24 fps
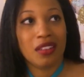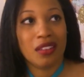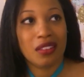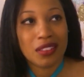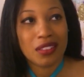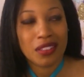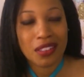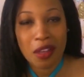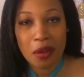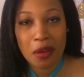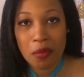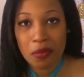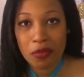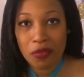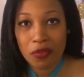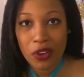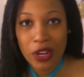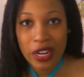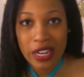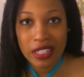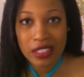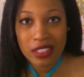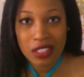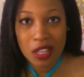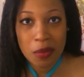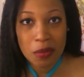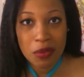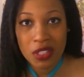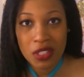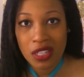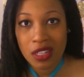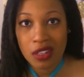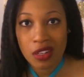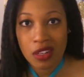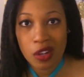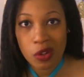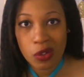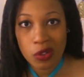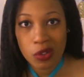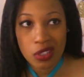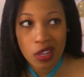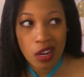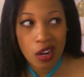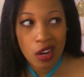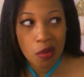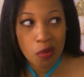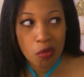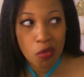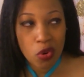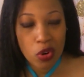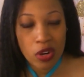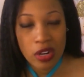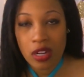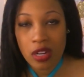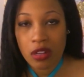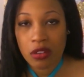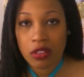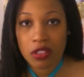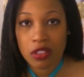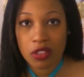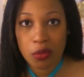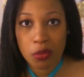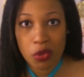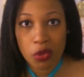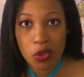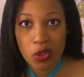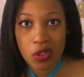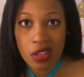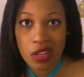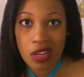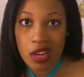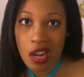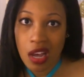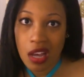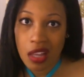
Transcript: some scent notes are more noticeable than